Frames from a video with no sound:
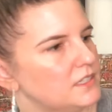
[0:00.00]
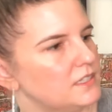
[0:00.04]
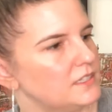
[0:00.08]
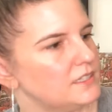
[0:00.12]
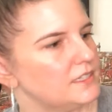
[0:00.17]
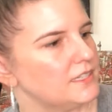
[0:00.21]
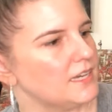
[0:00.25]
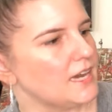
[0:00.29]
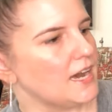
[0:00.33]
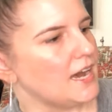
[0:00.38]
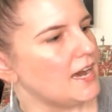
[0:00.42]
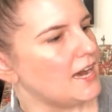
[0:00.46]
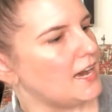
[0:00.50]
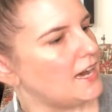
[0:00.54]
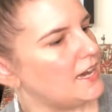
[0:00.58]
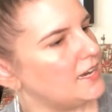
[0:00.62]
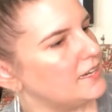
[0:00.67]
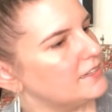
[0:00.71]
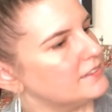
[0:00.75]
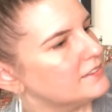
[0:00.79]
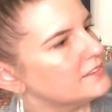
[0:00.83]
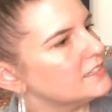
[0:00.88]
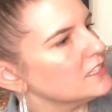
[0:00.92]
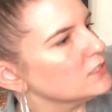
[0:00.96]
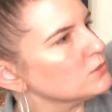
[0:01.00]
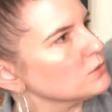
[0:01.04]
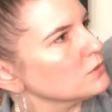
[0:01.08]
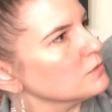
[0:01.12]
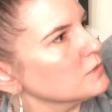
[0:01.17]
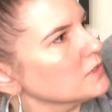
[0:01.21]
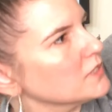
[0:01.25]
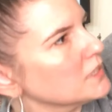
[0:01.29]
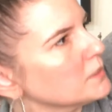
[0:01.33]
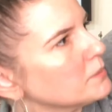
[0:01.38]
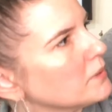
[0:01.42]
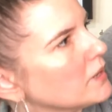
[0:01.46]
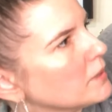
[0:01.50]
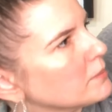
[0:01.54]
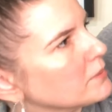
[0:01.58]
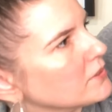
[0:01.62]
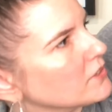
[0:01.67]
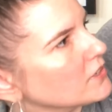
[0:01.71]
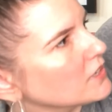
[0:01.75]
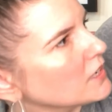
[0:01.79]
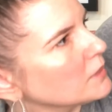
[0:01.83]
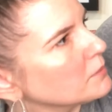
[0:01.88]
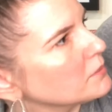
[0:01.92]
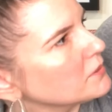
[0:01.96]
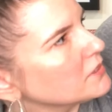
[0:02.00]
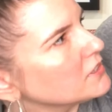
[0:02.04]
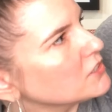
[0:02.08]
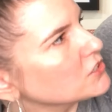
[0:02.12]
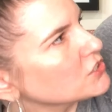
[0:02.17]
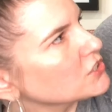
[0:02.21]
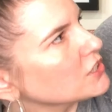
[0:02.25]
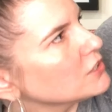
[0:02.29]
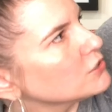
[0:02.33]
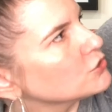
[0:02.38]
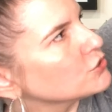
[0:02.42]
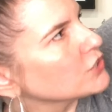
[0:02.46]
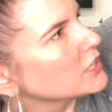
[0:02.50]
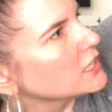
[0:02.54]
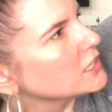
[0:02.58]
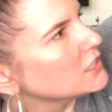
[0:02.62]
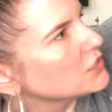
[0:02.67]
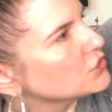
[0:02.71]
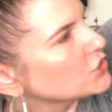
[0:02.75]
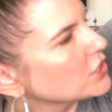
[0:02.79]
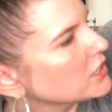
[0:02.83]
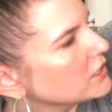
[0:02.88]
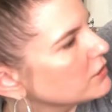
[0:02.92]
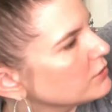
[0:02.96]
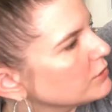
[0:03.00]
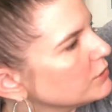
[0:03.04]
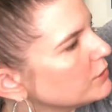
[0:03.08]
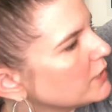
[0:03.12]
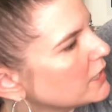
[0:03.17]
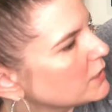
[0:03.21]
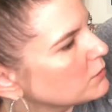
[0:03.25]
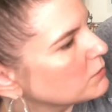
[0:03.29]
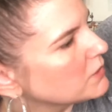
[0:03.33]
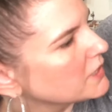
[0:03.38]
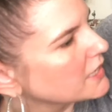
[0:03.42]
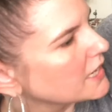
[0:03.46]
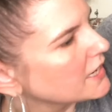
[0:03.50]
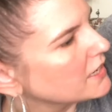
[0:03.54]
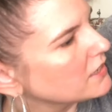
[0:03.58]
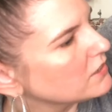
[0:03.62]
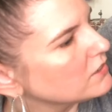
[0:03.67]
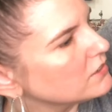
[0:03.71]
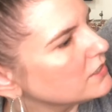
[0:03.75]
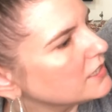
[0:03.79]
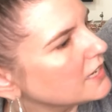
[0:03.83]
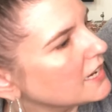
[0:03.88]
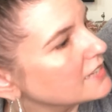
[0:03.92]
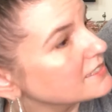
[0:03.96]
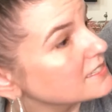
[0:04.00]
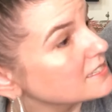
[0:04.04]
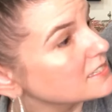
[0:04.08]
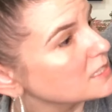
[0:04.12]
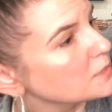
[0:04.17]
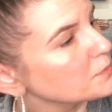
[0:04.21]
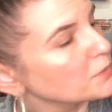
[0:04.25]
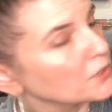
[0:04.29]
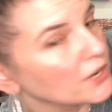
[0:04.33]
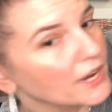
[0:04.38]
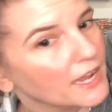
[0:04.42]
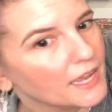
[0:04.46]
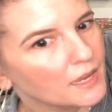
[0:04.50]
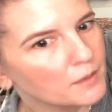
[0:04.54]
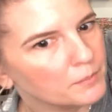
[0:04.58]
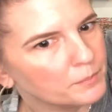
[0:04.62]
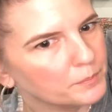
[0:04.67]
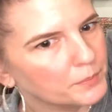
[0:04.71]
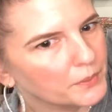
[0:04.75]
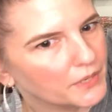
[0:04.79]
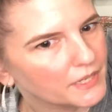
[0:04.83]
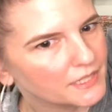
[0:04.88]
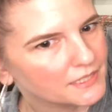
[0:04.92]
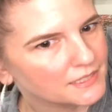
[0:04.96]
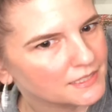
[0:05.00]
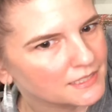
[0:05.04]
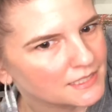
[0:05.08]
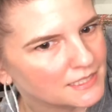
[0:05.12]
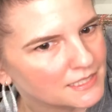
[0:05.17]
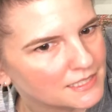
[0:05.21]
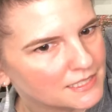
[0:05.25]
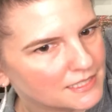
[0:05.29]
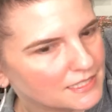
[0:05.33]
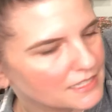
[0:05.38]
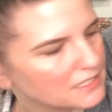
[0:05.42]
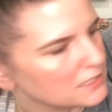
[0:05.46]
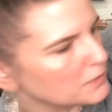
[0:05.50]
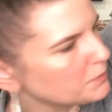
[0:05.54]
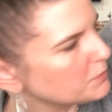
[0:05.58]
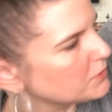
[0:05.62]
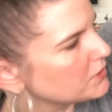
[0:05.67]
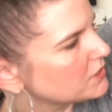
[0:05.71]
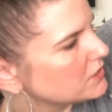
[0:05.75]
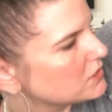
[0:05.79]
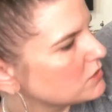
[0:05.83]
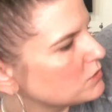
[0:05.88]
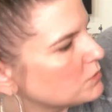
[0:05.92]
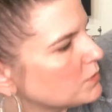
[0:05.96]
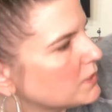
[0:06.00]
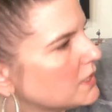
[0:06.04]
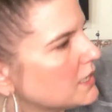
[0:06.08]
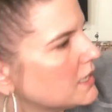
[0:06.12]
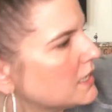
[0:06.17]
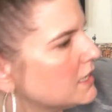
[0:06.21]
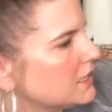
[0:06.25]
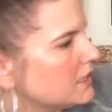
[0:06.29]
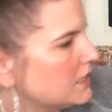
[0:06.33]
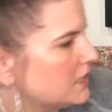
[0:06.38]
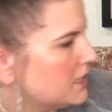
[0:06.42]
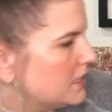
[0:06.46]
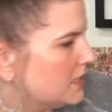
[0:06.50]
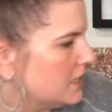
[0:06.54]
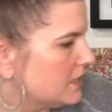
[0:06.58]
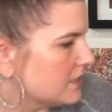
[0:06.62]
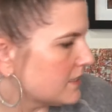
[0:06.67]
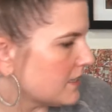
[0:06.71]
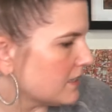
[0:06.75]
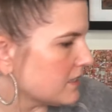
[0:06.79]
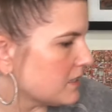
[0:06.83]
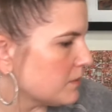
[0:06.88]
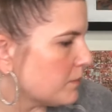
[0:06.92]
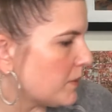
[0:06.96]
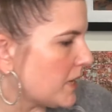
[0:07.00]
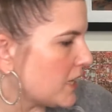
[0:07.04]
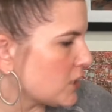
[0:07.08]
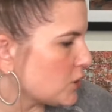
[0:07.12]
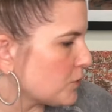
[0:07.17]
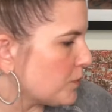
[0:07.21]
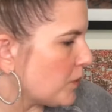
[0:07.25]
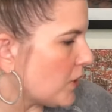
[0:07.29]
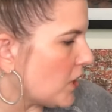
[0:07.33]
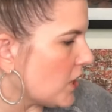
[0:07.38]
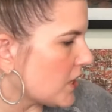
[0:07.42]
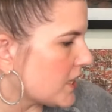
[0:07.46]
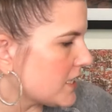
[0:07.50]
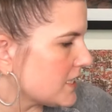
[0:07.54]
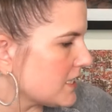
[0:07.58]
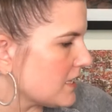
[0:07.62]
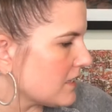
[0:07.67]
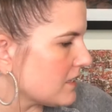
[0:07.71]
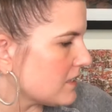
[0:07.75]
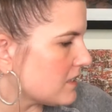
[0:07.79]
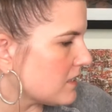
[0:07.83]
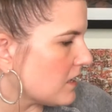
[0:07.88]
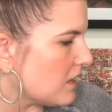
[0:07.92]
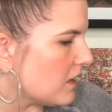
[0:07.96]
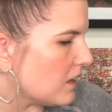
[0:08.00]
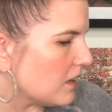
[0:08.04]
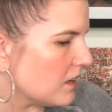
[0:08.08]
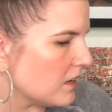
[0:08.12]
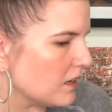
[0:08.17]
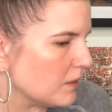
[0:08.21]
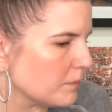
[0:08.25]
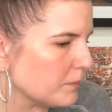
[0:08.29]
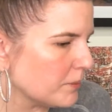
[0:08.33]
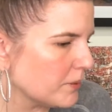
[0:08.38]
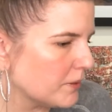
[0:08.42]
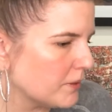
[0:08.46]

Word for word: Yeah. These were really popular a couple of years ago. J. Crew had one out. It has a zipper and buttons. That's yep. pretty sweet. It's got some patch pockets at the top.